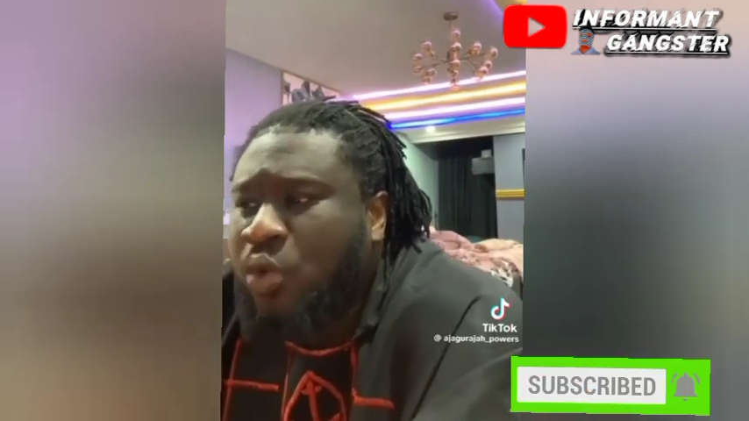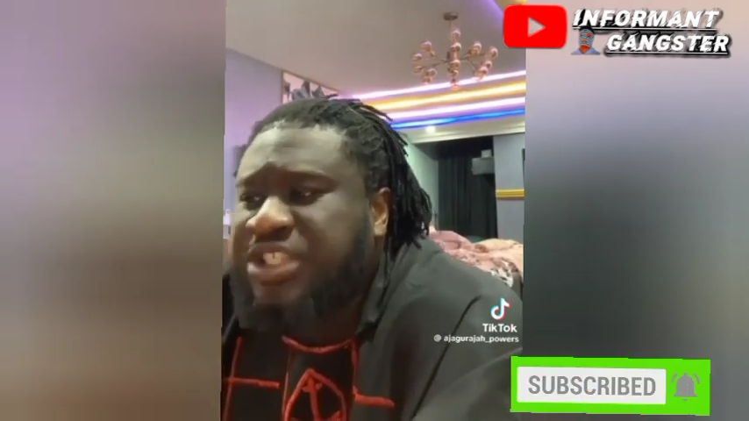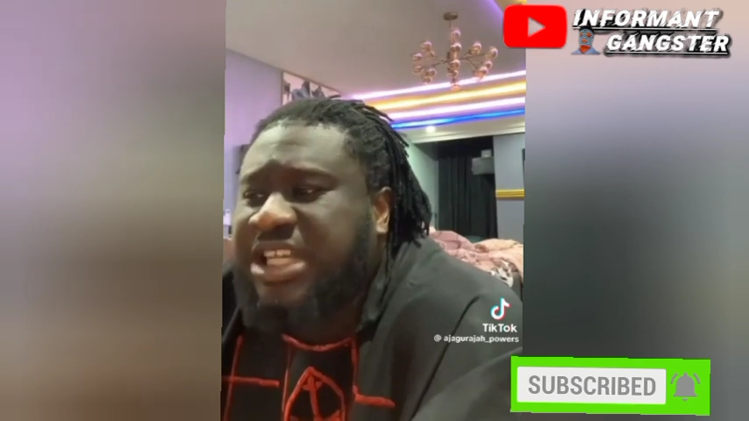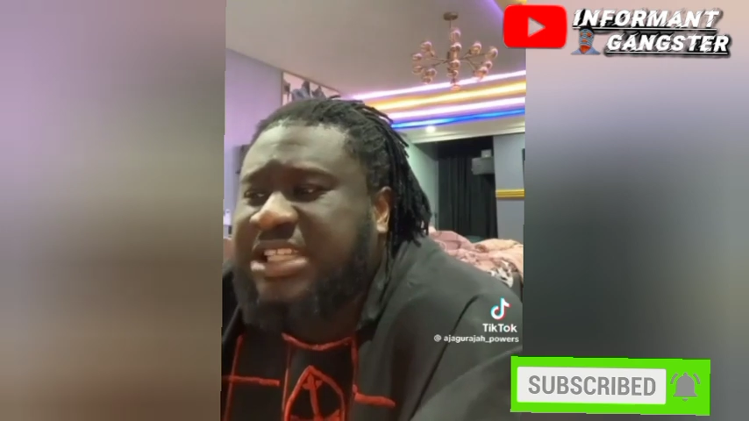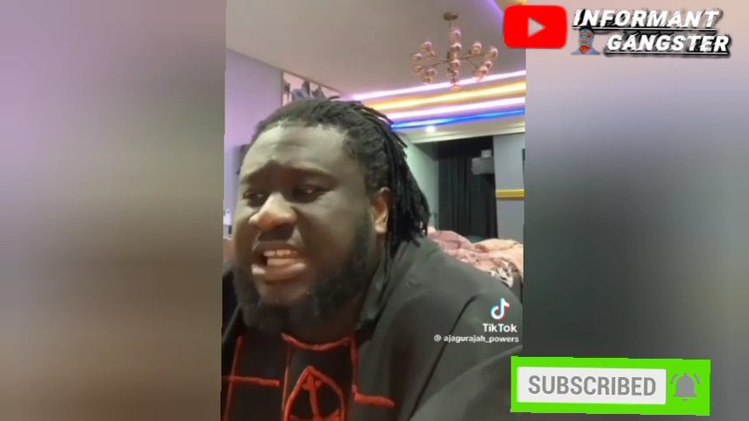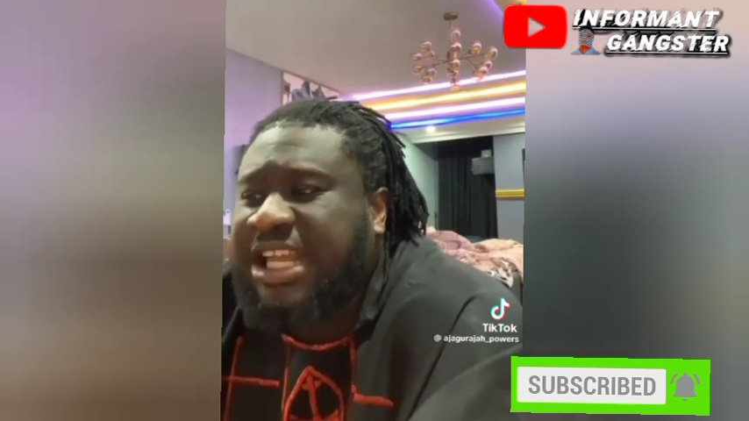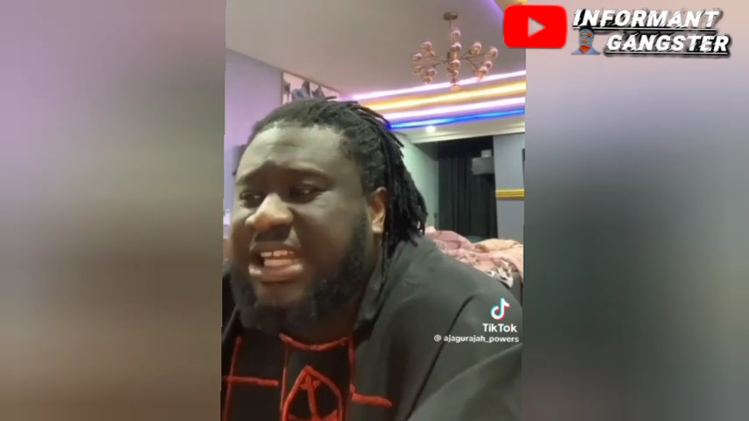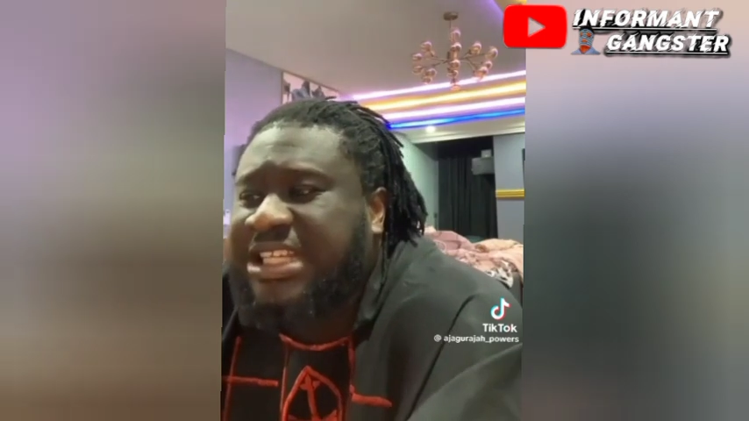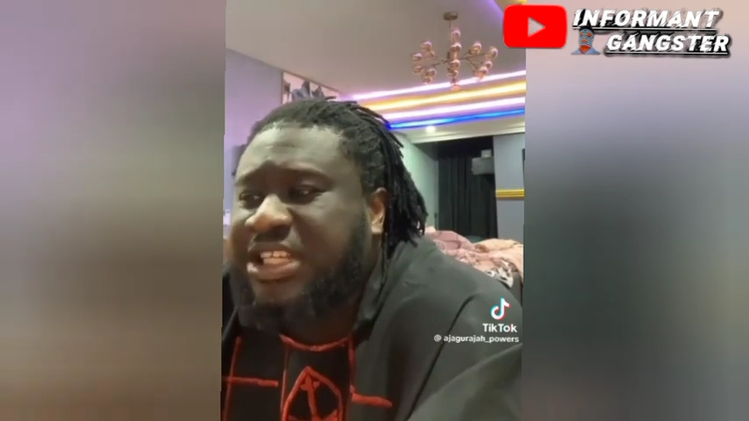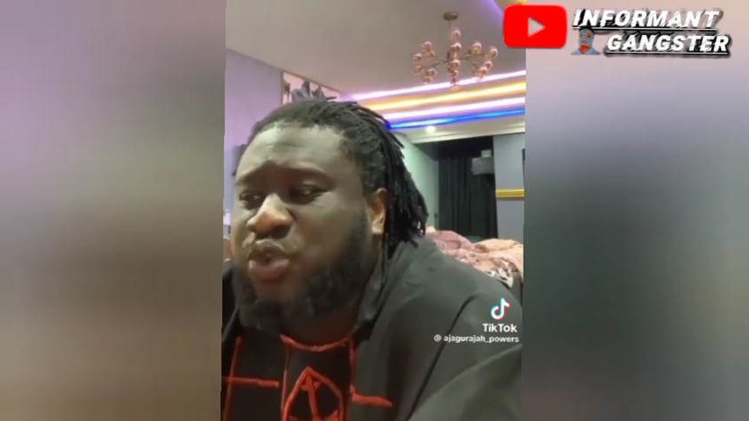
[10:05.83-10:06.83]
Who shares can in
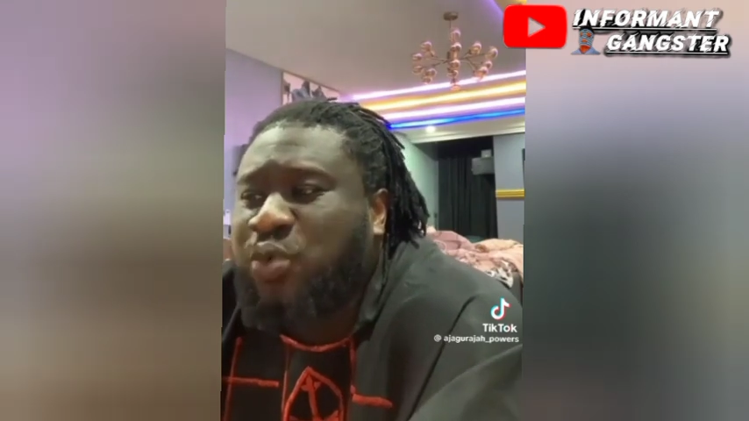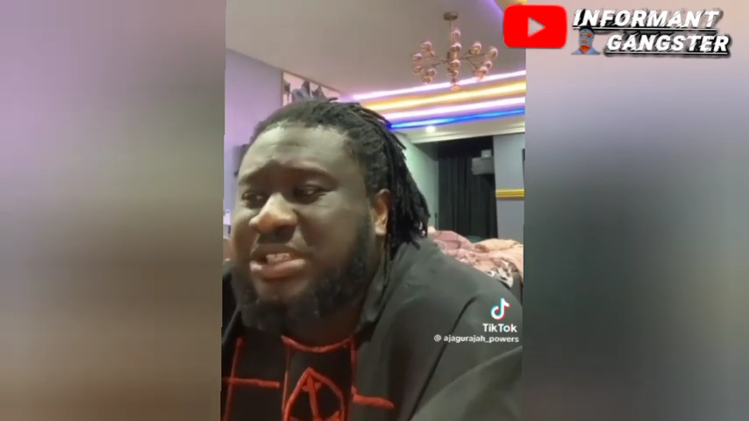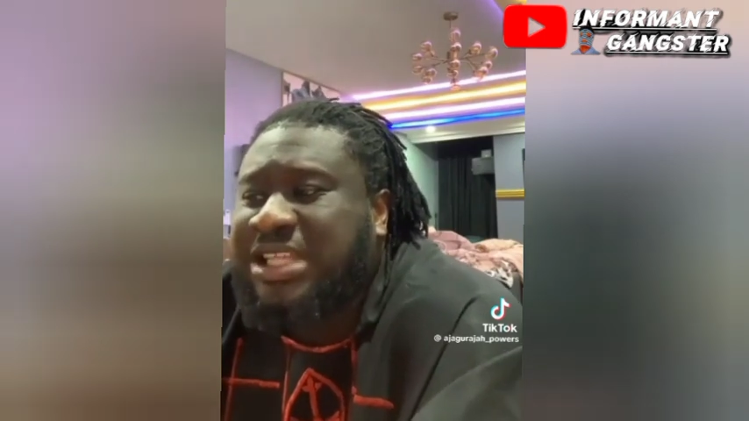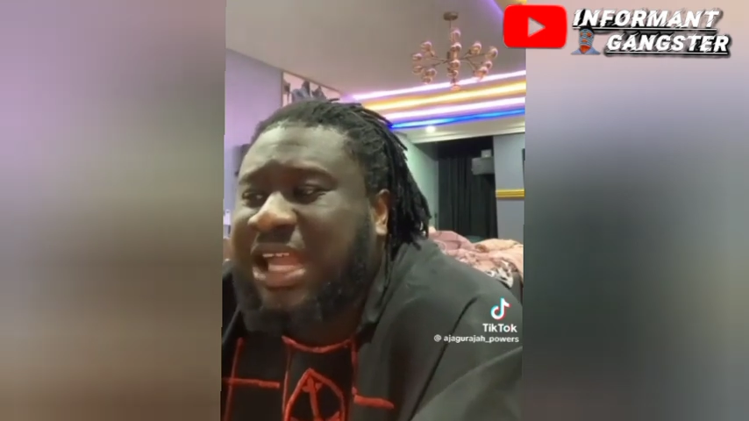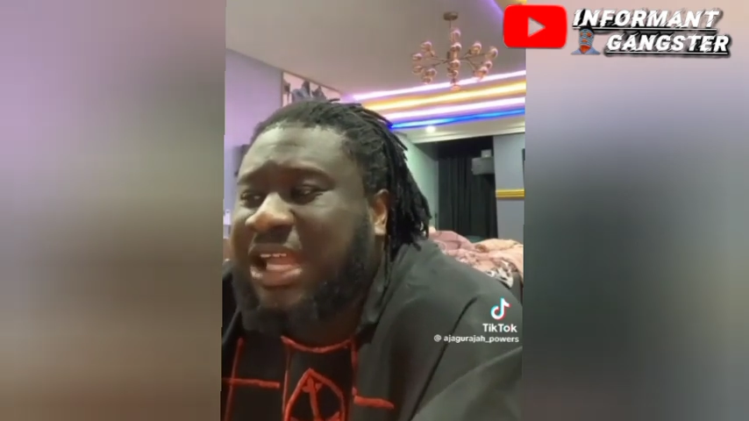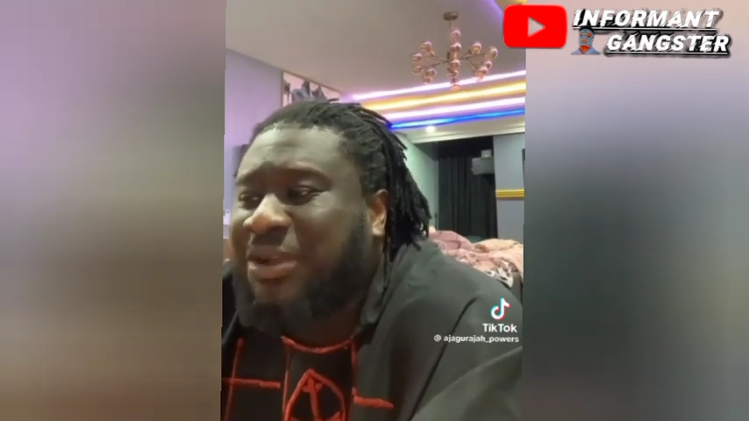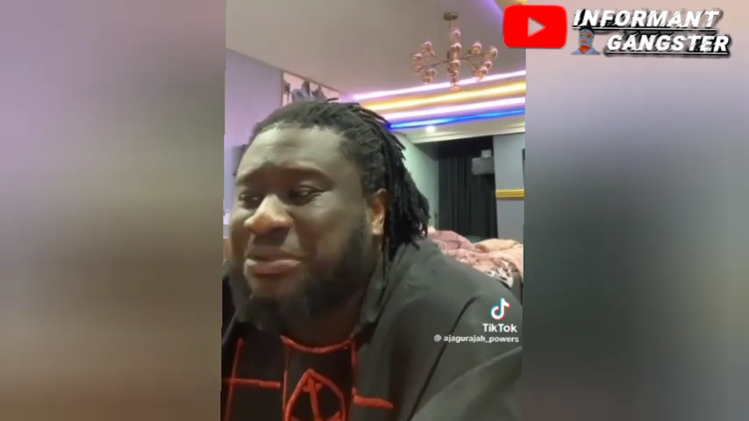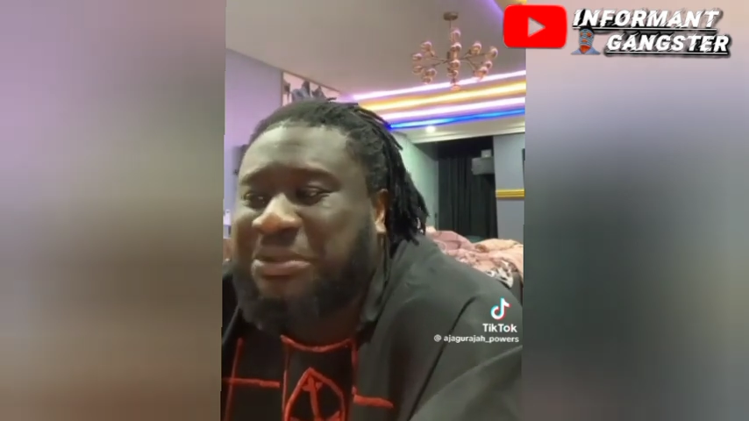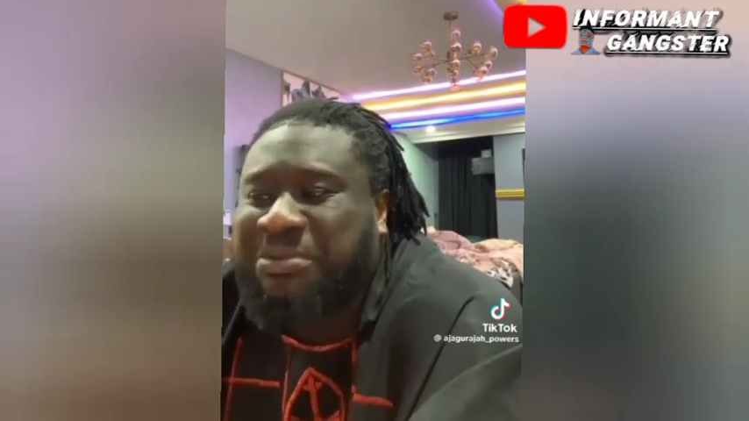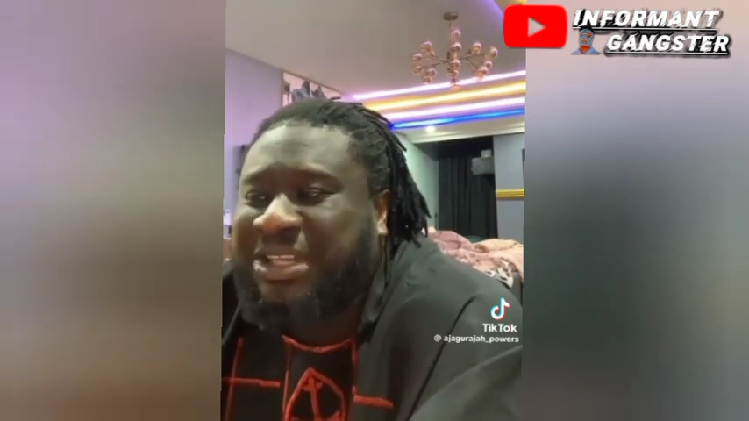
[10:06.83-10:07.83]
a catchin's ooska?
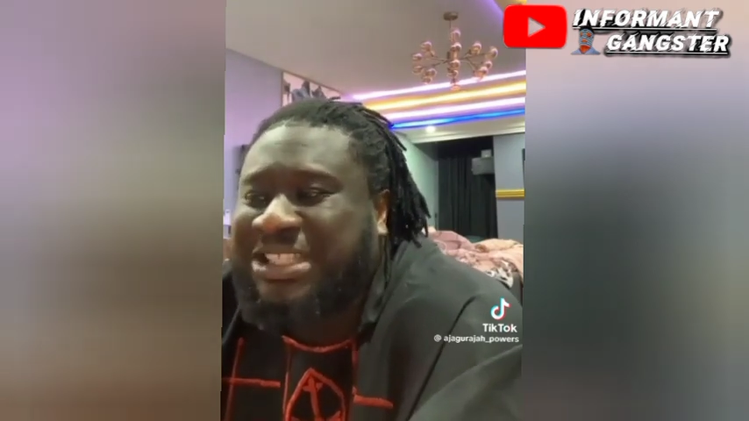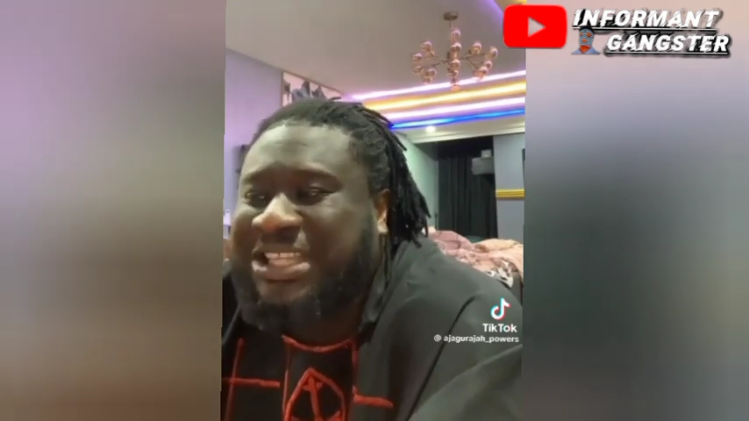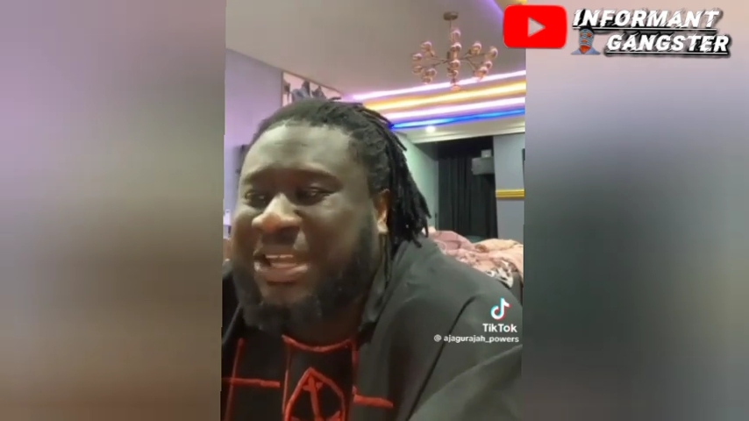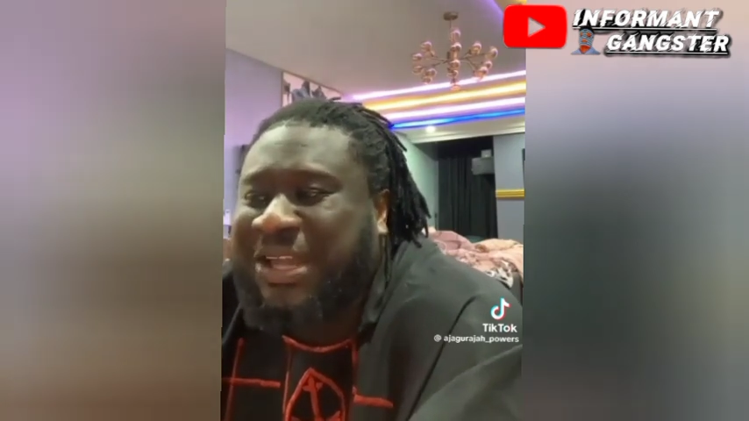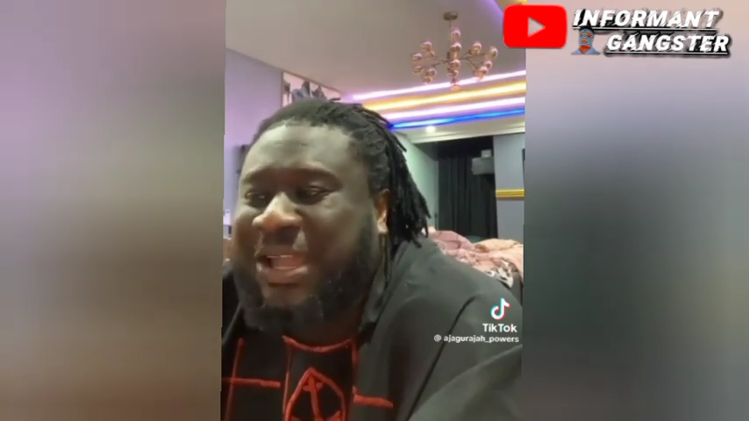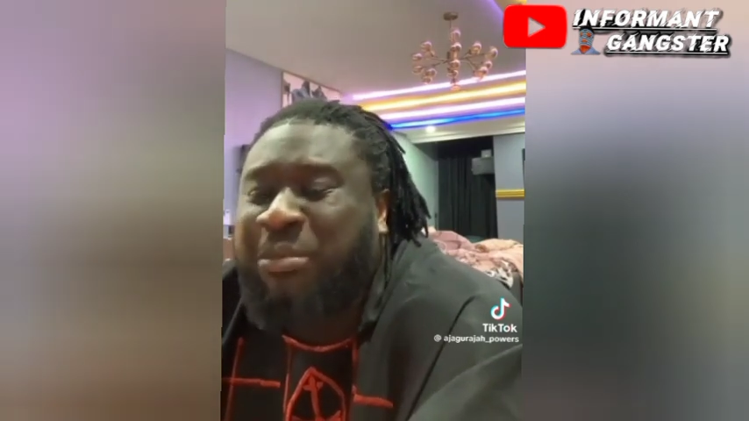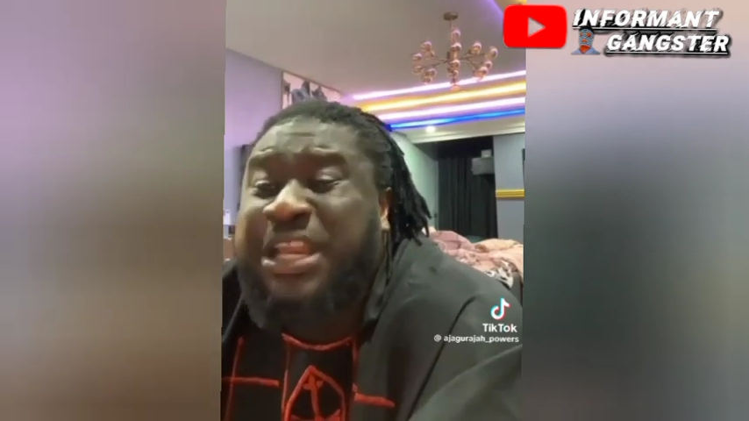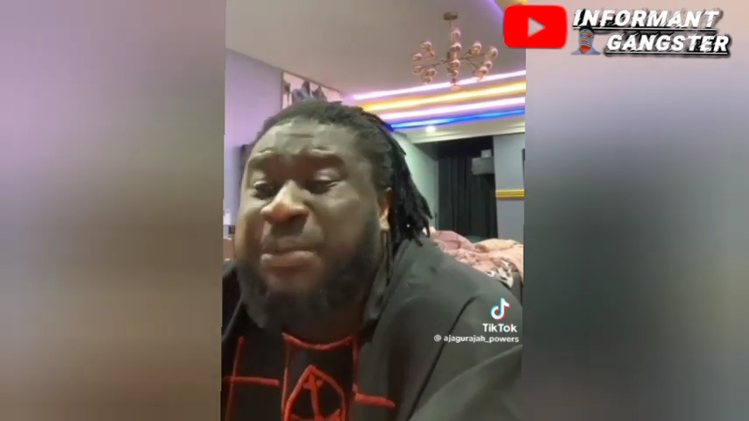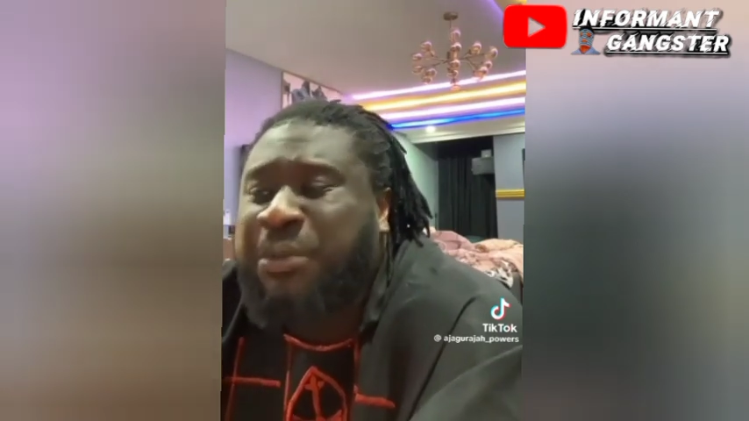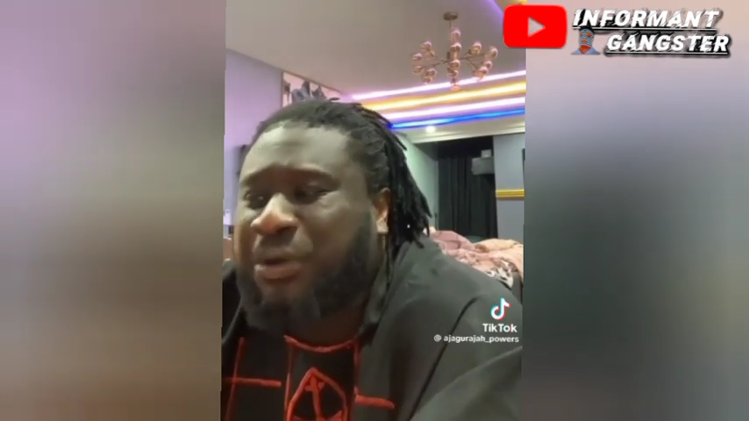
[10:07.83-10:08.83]
So mean sky, a
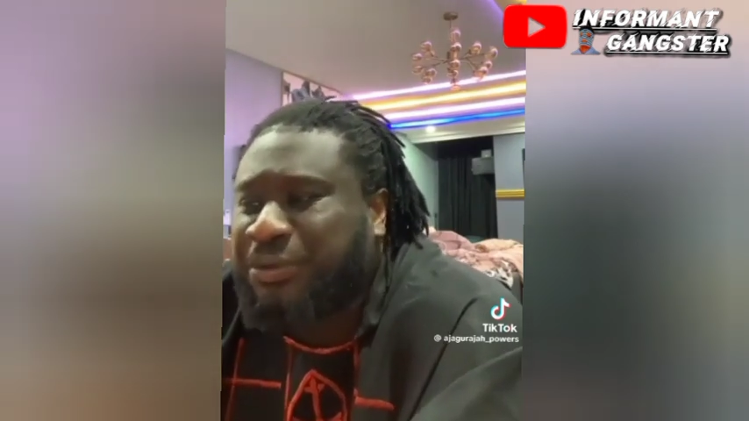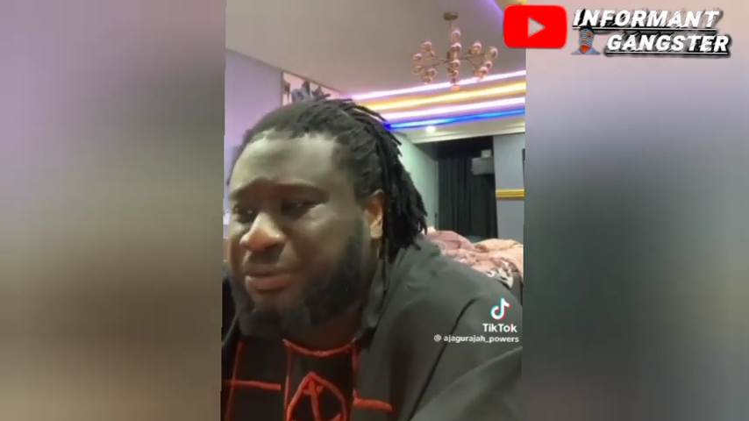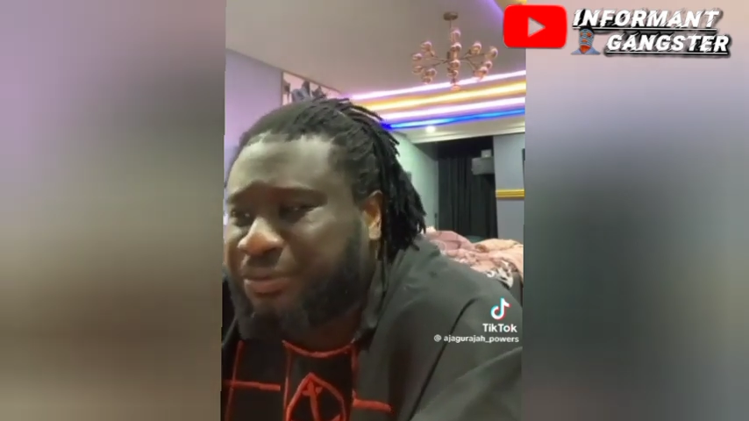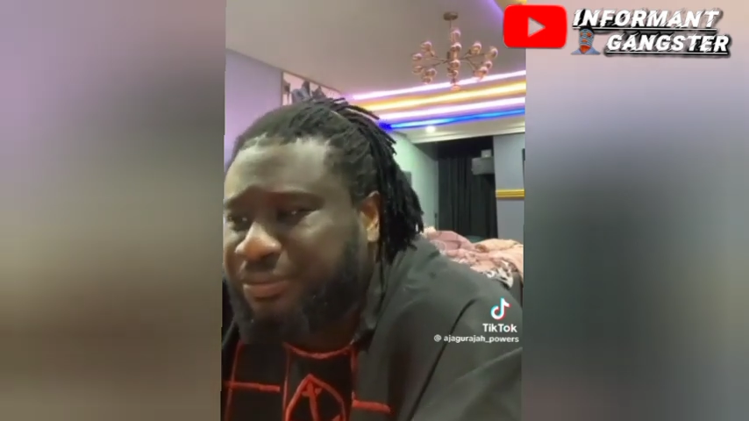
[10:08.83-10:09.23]
muddy mo.